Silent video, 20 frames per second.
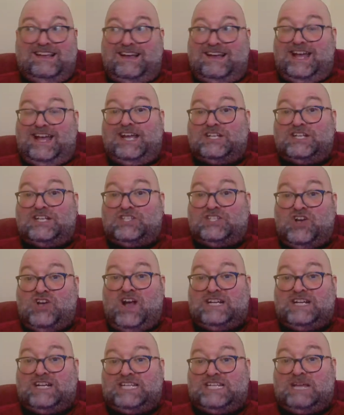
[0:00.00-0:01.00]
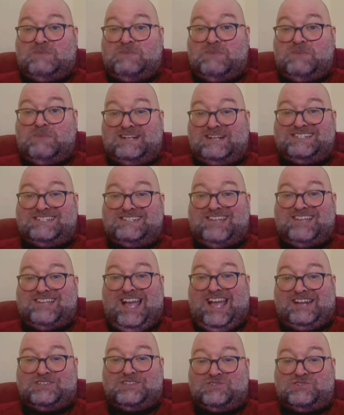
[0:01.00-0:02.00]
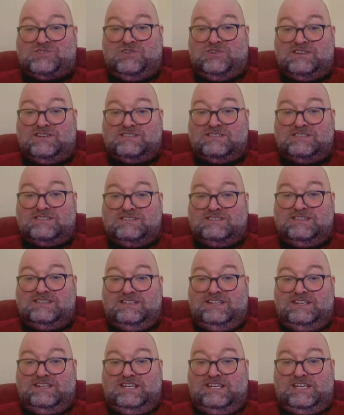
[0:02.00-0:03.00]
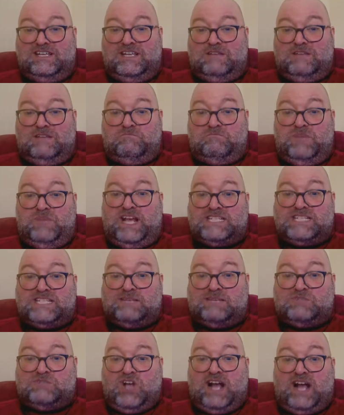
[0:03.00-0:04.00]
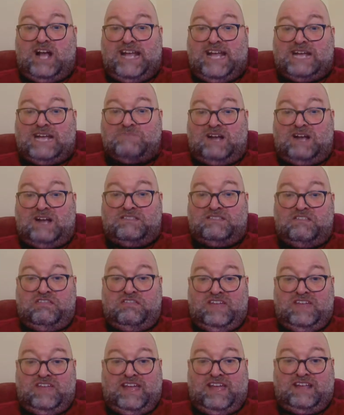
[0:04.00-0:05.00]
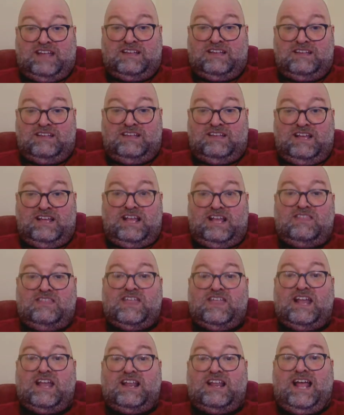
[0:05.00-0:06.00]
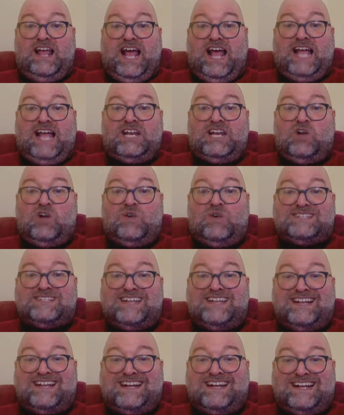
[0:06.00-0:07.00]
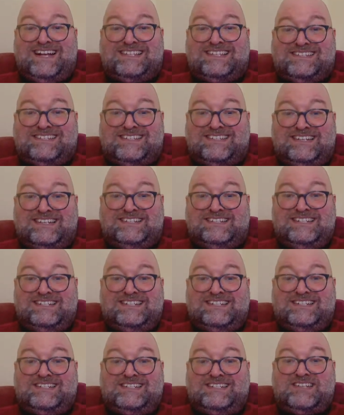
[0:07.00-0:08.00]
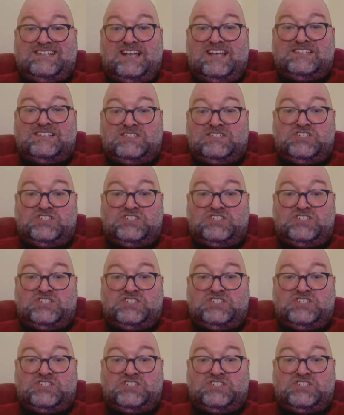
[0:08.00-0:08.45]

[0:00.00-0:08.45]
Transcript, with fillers: I could talk to them about dinosaurs because I'm talking about the thing that I know as a constant, doesn't